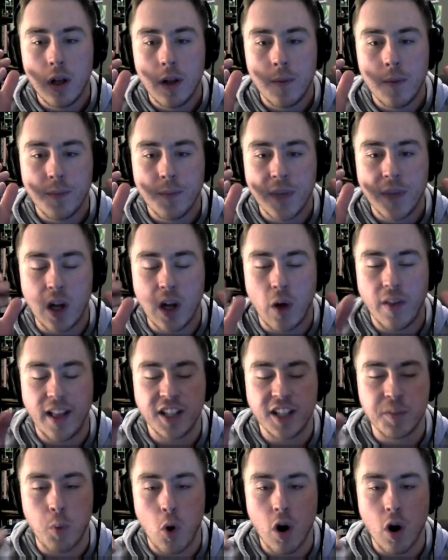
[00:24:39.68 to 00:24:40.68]
that's
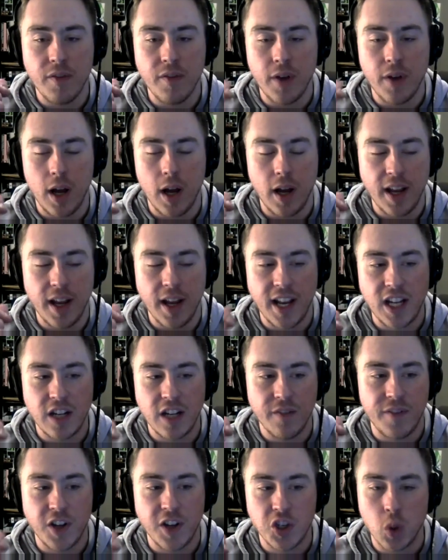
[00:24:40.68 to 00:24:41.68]
more of a
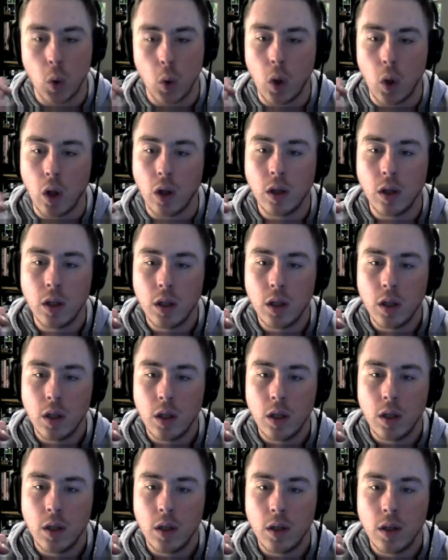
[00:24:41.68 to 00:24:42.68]
individual,
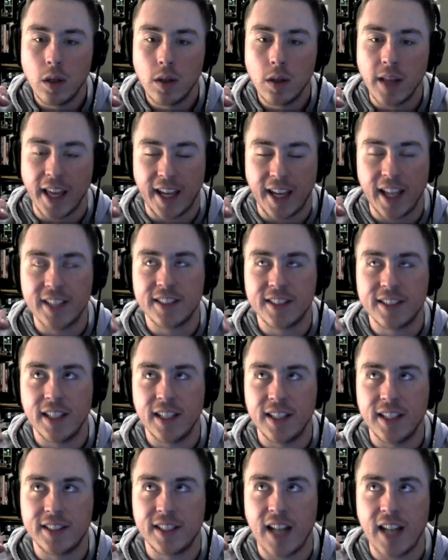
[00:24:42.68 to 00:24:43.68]
like
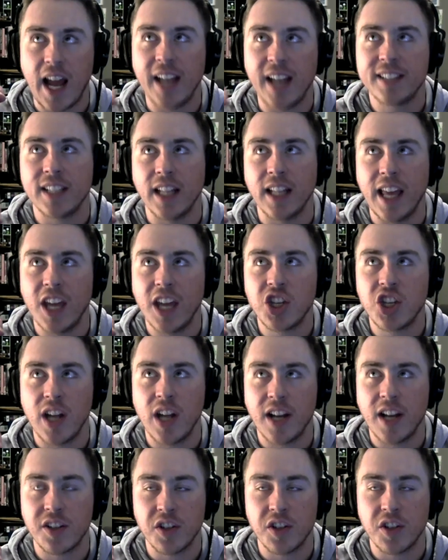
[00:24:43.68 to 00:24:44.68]
it's an
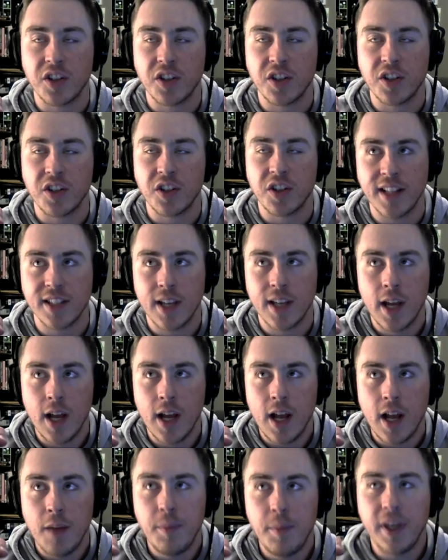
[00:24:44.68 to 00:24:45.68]
isolation exercise in a
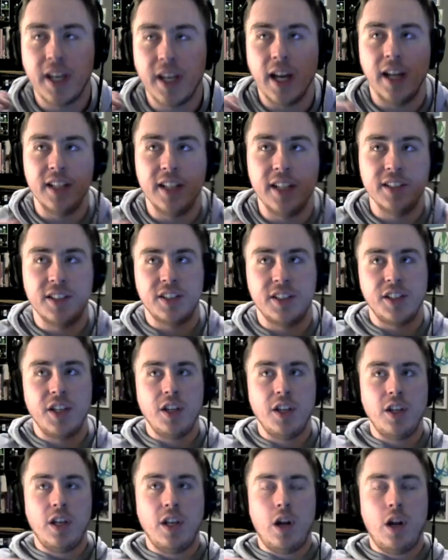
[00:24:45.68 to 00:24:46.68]
sense,
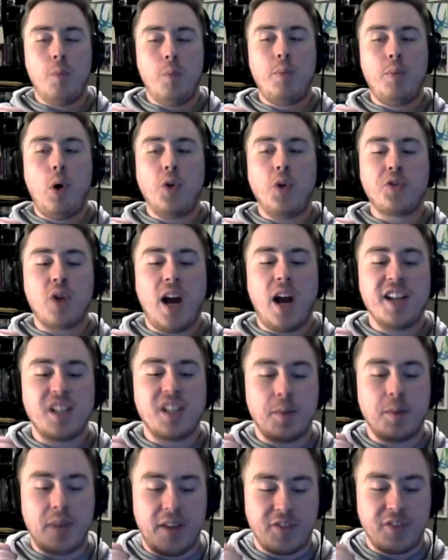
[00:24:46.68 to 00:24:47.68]
because both
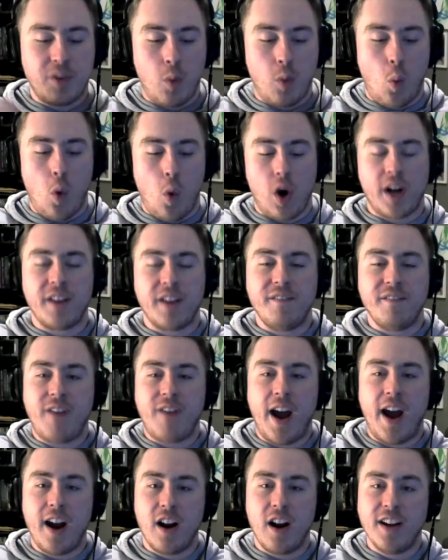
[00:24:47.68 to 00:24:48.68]
triceps have to work and
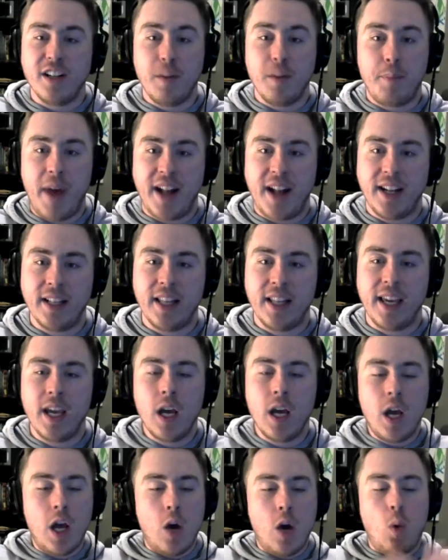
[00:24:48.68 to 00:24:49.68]
fire independently.
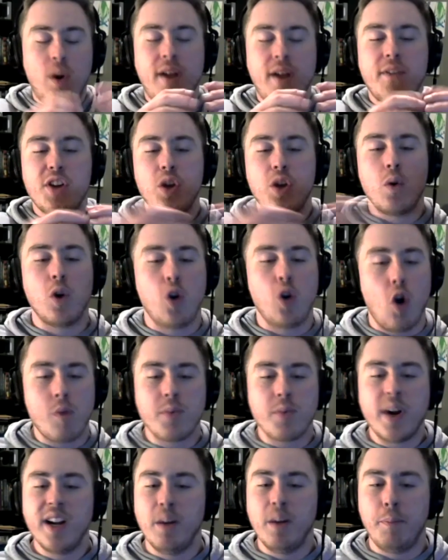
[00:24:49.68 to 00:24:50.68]
Whenever you
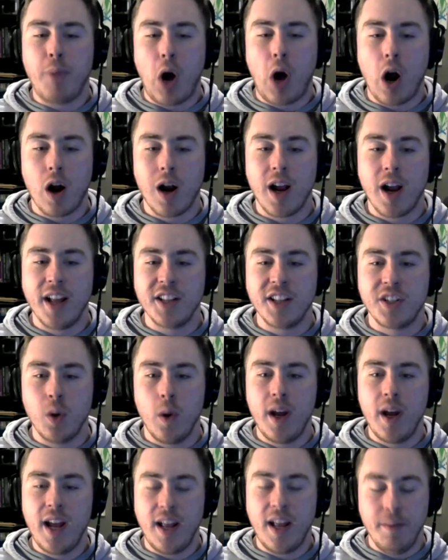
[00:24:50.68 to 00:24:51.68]
incorporate a bar into
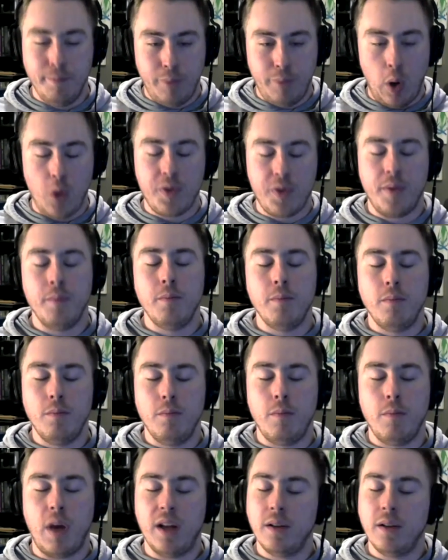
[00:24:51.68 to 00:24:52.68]
it and both
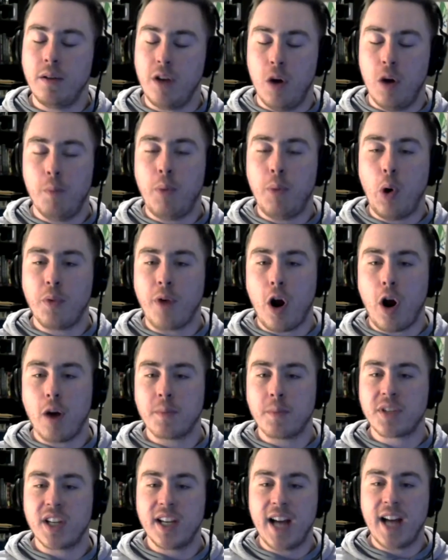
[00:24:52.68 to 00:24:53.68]

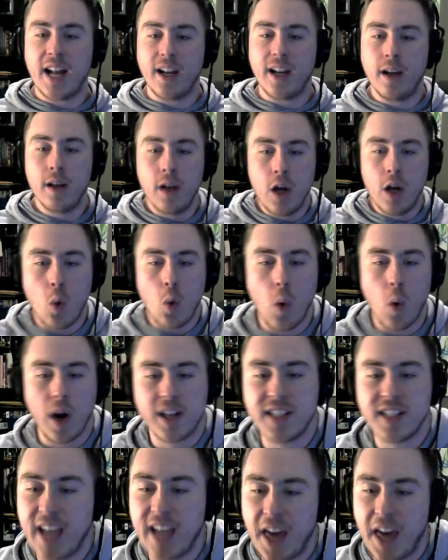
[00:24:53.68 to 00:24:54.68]
arms can kind of work
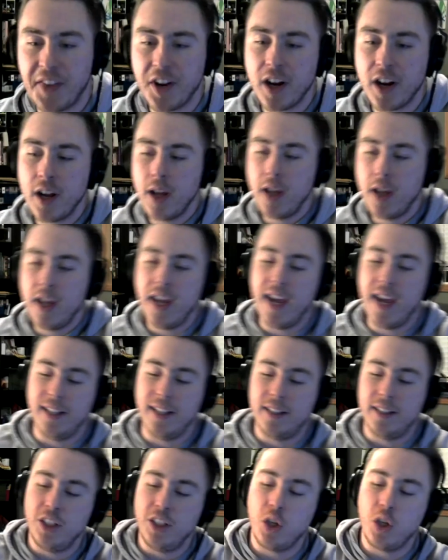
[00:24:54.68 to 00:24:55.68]
together,
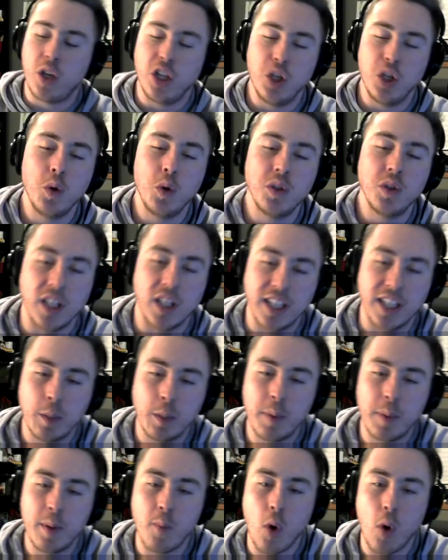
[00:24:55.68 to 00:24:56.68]
you can use a little
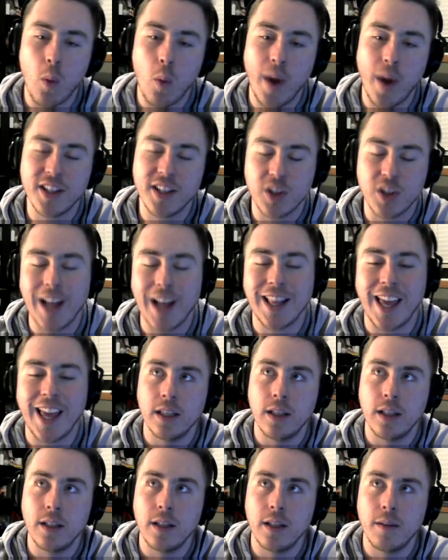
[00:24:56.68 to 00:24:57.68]
bit more weight. So I
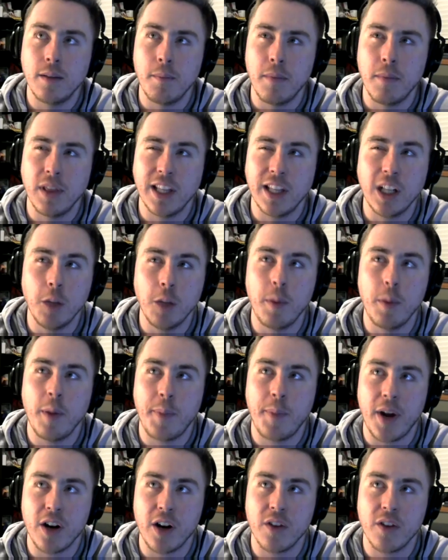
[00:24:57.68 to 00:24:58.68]
like that a
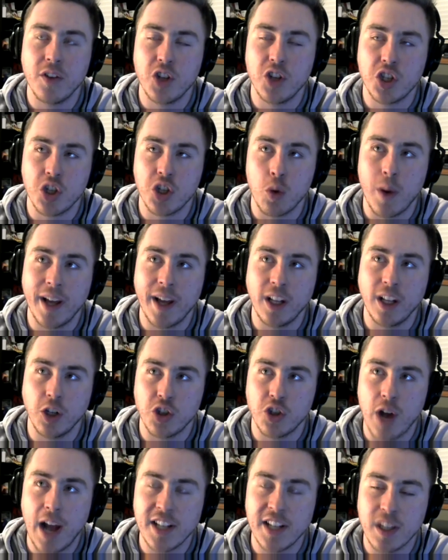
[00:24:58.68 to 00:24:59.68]
little bit better than just a
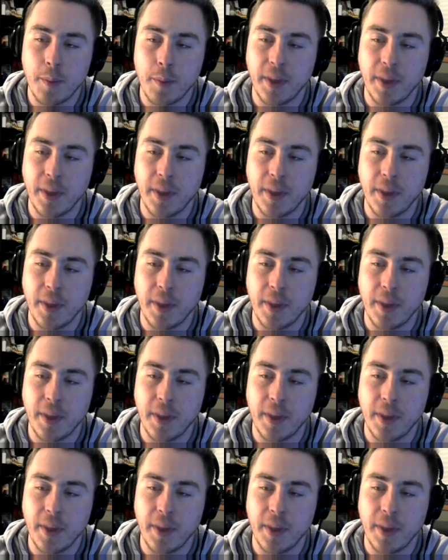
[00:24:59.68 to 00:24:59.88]
regular tricep